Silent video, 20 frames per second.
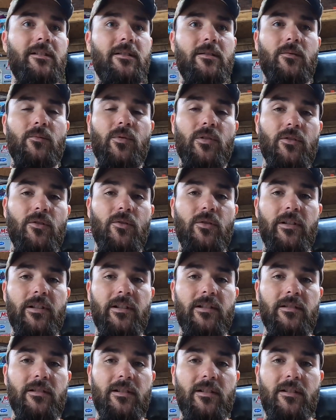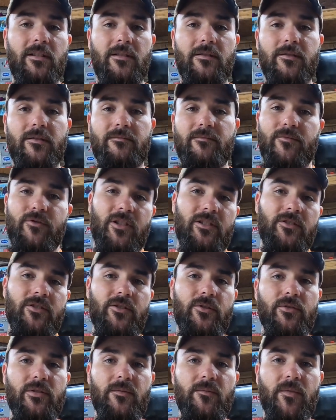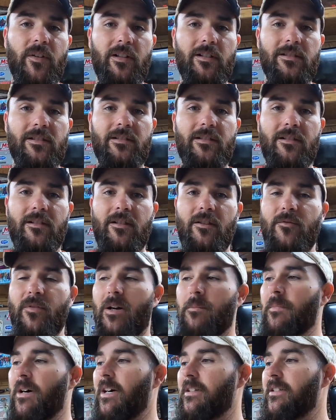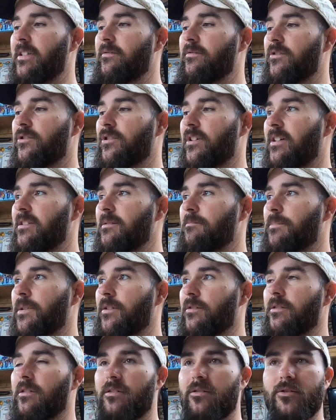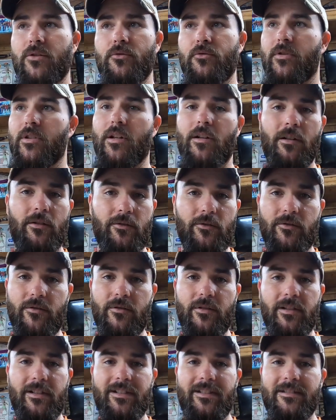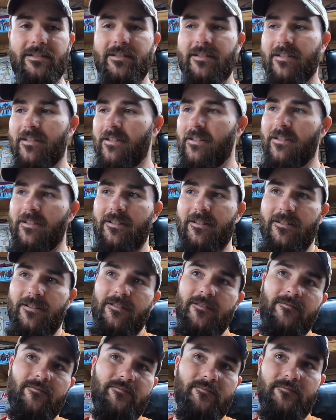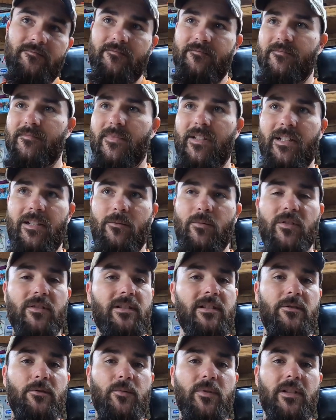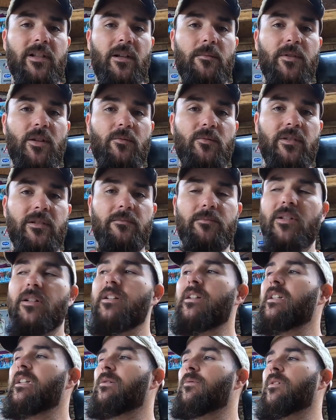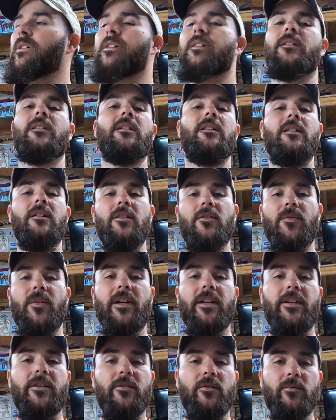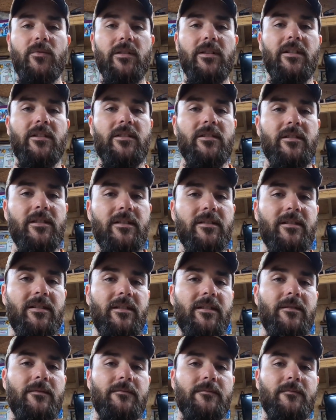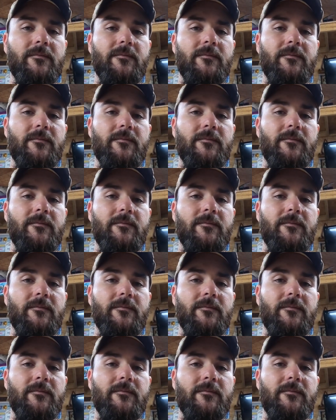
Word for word: we'll go ahead and uh, try to shoot some fun stuff. I might even try to build a new color and and we'll see what we come up with. But anyway, thank you and we'll catch you next time.